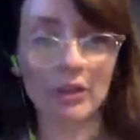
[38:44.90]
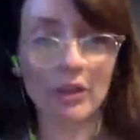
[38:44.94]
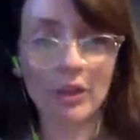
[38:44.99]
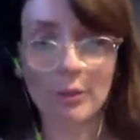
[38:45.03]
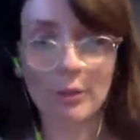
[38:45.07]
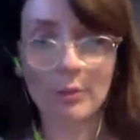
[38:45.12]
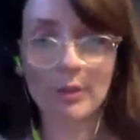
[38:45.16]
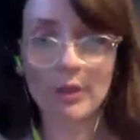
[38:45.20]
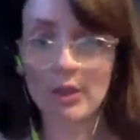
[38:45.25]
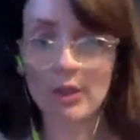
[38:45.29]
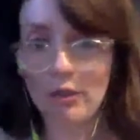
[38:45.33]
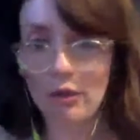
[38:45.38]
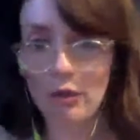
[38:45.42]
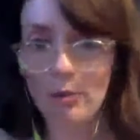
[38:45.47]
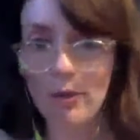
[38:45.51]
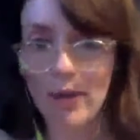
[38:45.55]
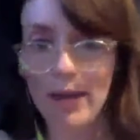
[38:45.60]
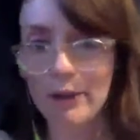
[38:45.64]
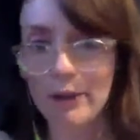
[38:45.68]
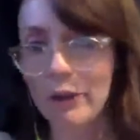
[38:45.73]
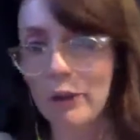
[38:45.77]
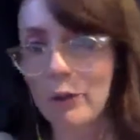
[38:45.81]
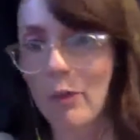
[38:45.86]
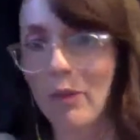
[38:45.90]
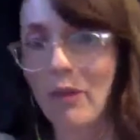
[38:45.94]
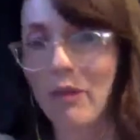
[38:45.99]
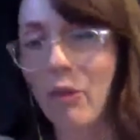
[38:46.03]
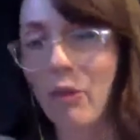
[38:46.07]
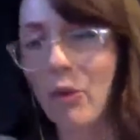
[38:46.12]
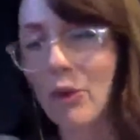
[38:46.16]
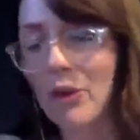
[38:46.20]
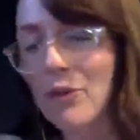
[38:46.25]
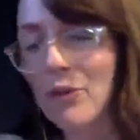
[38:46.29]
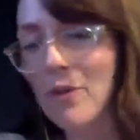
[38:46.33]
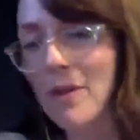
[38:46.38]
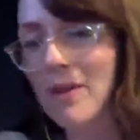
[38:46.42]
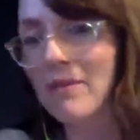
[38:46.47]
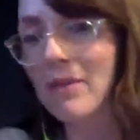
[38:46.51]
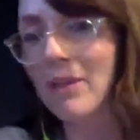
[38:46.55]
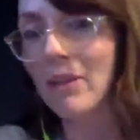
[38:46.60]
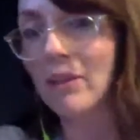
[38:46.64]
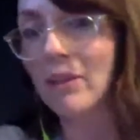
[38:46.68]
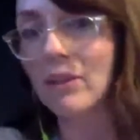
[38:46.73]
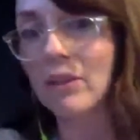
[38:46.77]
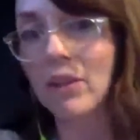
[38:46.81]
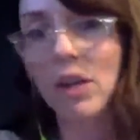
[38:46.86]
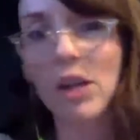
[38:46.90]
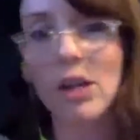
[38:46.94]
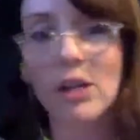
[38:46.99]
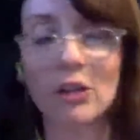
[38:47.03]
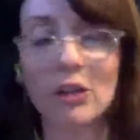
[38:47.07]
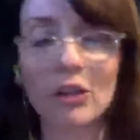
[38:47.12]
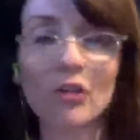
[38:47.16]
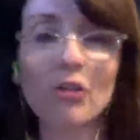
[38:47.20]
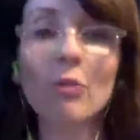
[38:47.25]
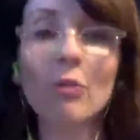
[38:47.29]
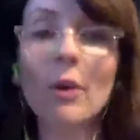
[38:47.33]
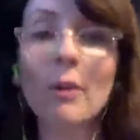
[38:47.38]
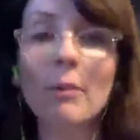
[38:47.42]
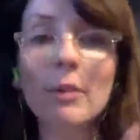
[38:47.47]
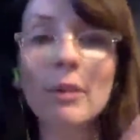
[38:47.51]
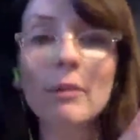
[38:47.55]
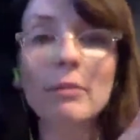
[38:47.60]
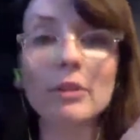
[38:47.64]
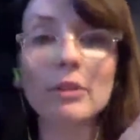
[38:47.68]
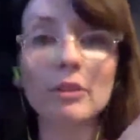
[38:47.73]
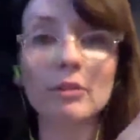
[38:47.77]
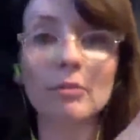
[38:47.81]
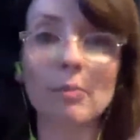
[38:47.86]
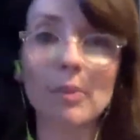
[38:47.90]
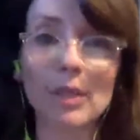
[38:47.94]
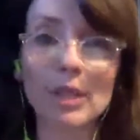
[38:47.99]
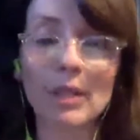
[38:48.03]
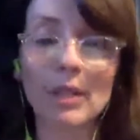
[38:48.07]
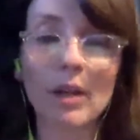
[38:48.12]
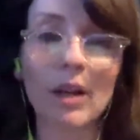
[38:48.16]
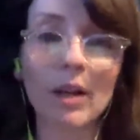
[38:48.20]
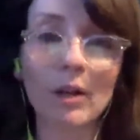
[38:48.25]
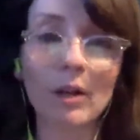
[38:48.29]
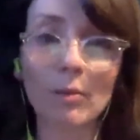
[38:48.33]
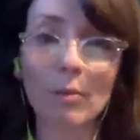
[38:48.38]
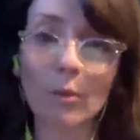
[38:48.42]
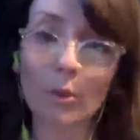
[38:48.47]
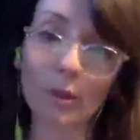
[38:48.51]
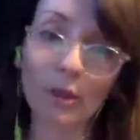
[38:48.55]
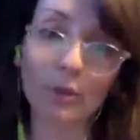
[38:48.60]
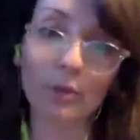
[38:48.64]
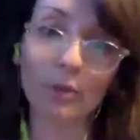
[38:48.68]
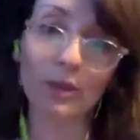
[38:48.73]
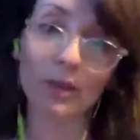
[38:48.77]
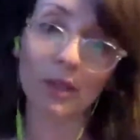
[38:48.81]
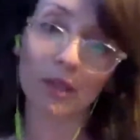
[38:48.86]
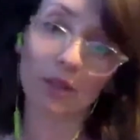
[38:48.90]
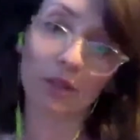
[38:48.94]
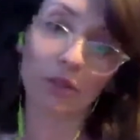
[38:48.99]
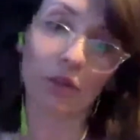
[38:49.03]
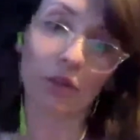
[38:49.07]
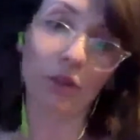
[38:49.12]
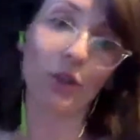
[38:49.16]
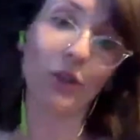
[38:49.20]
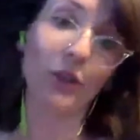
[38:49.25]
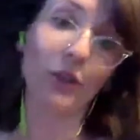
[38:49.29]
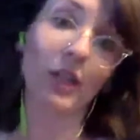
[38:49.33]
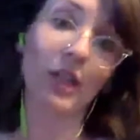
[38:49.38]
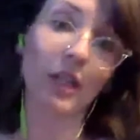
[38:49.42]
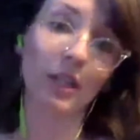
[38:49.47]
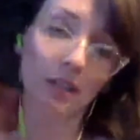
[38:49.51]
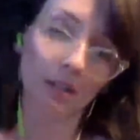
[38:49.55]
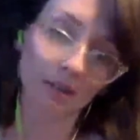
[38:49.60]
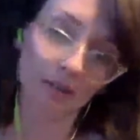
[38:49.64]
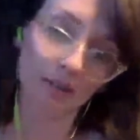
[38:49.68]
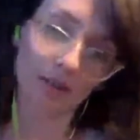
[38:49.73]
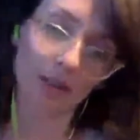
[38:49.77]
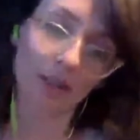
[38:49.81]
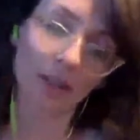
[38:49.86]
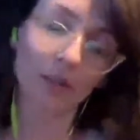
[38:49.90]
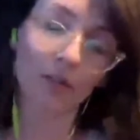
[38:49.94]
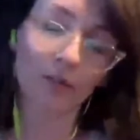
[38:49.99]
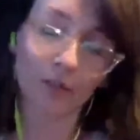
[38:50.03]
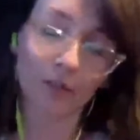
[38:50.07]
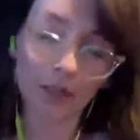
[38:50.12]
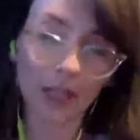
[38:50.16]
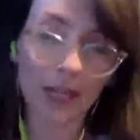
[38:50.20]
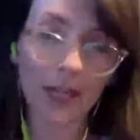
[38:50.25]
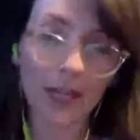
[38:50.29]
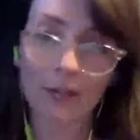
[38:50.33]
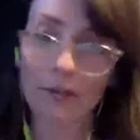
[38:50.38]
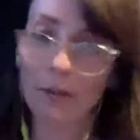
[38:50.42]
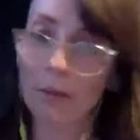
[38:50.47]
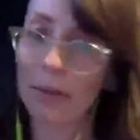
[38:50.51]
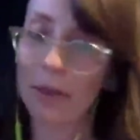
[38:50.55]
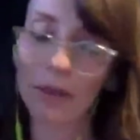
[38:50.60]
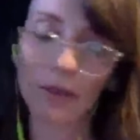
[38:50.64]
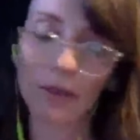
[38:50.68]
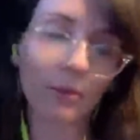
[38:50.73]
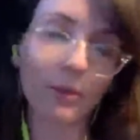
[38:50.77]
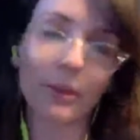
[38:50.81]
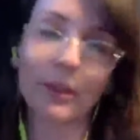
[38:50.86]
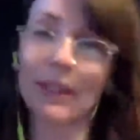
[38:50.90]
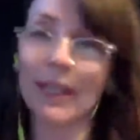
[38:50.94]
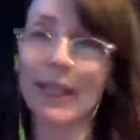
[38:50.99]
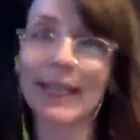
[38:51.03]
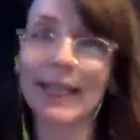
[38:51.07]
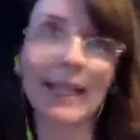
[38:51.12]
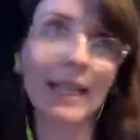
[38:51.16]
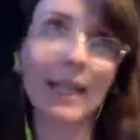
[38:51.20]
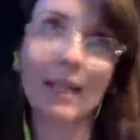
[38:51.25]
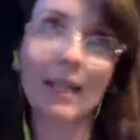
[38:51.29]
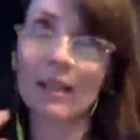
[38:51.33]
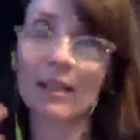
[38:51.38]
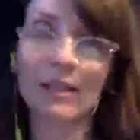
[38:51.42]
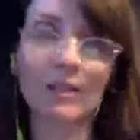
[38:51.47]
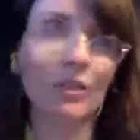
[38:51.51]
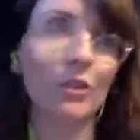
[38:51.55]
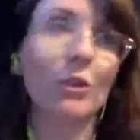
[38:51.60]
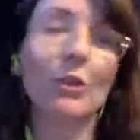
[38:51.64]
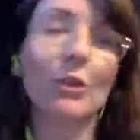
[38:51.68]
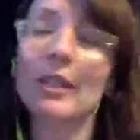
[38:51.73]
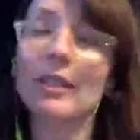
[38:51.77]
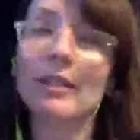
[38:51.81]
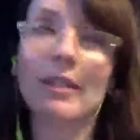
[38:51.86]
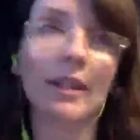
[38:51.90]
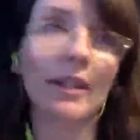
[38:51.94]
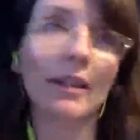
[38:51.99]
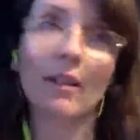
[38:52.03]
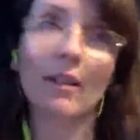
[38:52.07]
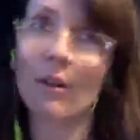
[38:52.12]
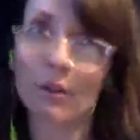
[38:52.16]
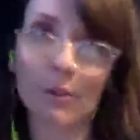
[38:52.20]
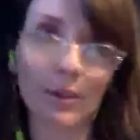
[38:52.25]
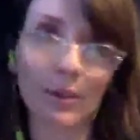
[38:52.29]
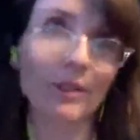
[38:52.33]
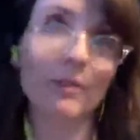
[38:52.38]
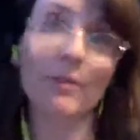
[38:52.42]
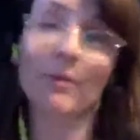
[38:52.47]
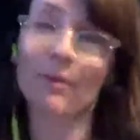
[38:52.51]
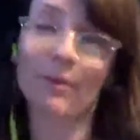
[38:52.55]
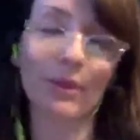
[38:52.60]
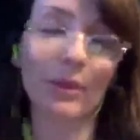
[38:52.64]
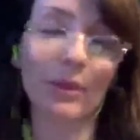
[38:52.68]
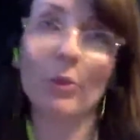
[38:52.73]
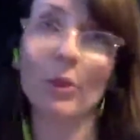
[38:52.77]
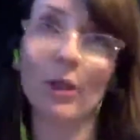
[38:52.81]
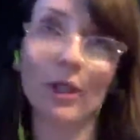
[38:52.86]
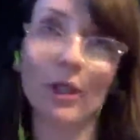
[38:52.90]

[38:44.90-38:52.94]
your potential backers before you even launch. You want people to be on board with this journey, you know, for lack of a better word. Journey is like always the word,